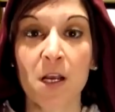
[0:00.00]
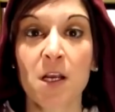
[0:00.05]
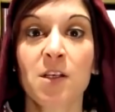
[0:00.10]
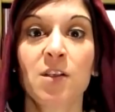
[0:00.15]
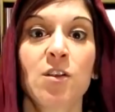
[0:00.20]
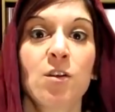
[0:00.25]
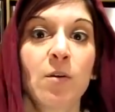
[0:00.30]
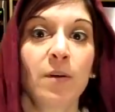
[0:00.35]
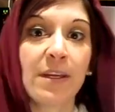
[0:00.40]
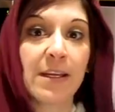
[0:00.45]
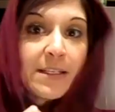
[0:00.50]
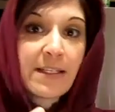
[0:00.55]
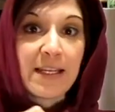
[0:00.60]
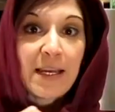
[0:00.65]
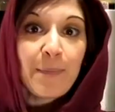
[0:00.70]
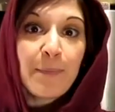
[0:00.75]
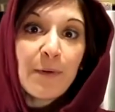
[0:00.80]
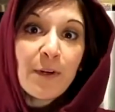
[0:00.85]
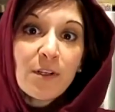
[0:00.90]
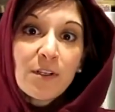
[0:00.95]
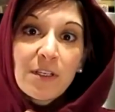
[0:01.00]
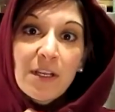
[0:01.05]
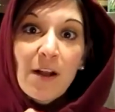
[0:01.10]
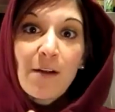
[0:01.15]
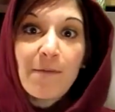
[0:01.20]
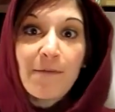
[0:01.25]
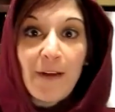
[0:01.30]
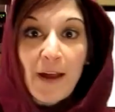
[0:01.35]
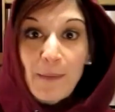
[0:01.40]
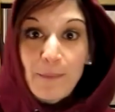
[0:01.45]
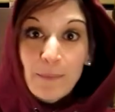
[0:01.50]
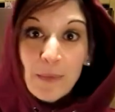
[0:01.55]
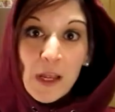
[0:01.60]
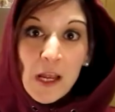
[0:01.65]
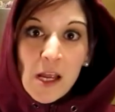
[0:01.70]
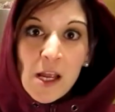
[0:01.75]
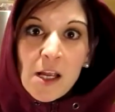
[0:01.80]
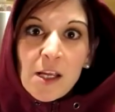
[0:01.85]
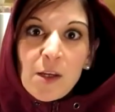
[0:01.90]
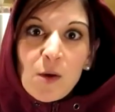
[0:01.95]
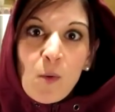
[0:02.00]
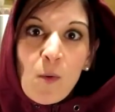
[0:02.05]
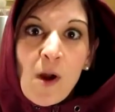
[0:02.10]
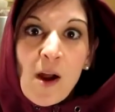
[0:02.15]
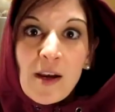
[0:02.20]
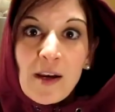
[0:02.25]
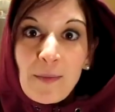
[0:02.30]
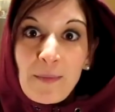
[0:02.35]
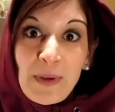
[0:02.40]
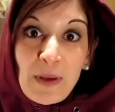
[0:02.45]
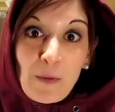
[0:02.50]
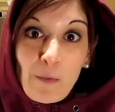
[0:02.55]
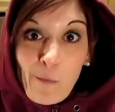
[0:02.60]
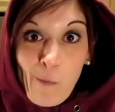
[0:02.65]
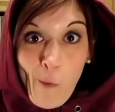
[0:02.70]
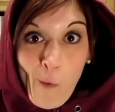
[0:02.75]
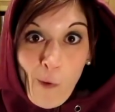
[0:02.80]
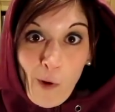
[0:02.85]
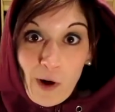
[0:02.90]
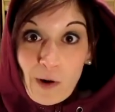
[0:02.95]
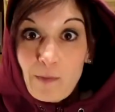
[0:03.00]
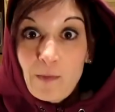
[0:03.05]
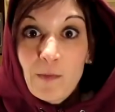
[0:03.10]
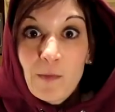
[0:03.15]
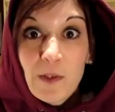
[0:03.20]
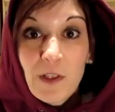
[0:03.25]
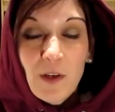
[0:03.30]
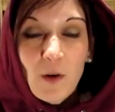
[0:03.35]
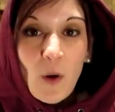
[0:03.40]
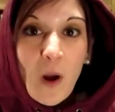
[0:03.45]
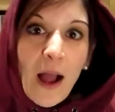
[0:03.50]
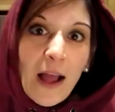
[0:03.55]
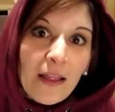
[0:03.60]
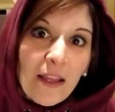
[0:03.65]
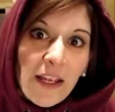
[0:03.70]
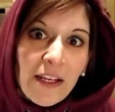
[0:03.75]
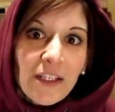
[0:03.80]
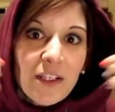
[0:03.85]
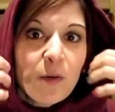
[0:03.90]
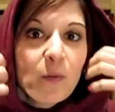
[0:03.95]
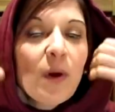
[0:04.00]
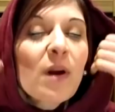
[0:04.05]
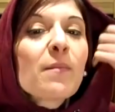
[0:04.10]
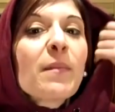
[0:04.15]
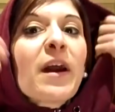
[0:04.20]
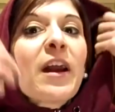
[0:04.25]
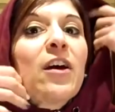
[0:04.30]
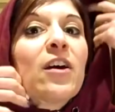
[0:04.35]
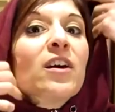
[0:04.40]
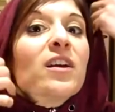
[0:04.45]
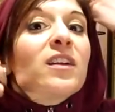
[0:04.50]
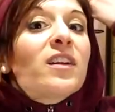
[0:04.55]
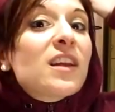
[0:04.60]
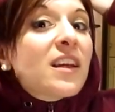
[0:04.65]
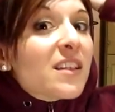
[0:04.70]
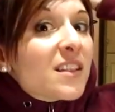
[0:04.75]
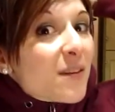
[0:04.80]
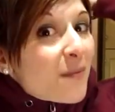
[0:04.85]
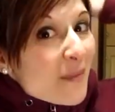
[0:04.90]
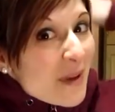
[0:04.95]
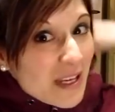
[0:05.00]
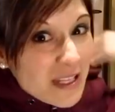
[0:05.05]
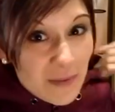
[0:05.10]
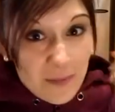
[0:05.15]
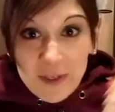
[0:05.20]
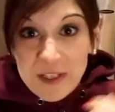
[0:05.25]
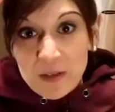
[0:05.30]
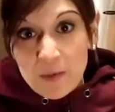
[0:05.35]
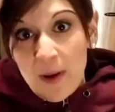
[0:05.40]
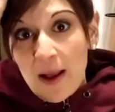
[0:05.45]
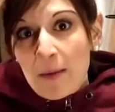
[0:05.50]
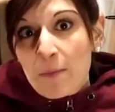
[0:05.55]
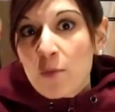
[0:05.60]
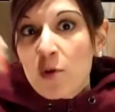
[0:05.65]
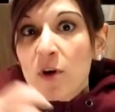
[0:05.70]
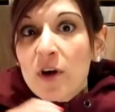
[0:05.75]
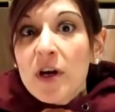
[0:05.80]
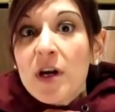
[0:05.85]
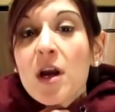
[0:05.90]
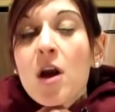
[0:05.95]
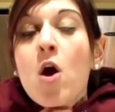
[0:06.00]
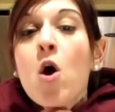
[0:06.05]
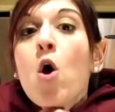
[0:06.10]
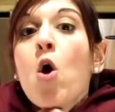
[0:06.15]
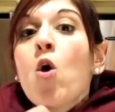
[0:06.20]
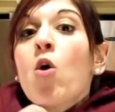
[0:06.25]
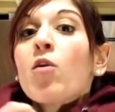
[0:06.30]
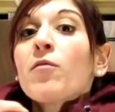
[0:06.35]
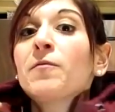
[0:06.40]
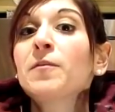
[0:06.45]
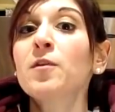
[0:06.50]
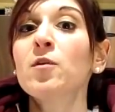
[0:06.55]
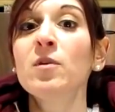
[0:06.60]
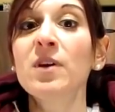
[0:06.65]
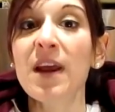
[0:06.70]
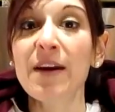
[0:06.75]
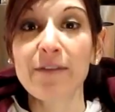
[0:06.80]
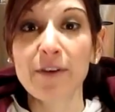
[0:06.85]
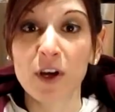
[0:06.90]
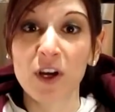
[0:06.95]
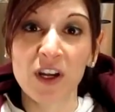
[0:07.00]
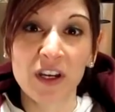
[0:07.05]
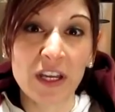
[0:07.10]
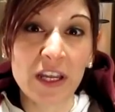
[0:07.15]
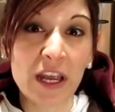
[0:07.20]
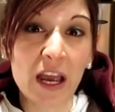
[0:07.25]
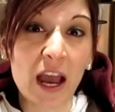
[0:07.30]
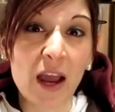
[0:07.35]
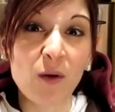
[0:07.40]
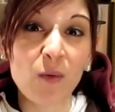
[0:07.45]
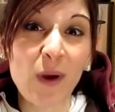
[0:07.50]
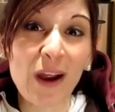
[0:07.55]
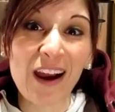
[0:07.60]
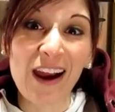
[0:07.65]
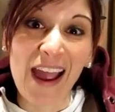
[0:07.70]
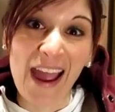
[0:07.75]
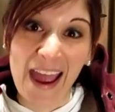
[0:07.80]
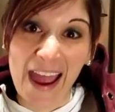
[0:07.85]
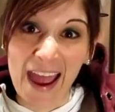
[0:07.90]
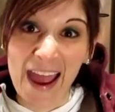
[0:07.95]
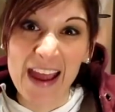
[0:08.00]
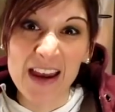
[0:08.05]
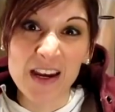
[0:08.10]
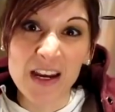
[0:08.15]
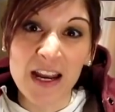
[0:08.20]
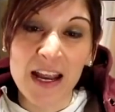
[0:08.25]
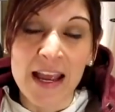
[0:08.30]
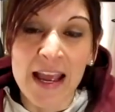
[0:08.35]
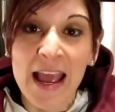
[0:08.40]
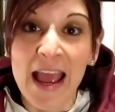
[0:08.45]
So you zip yourself up. You want to be warm. So I like to wear my hood because it makes me sweat more. Or if you don't have a hoodie, I wear a hat.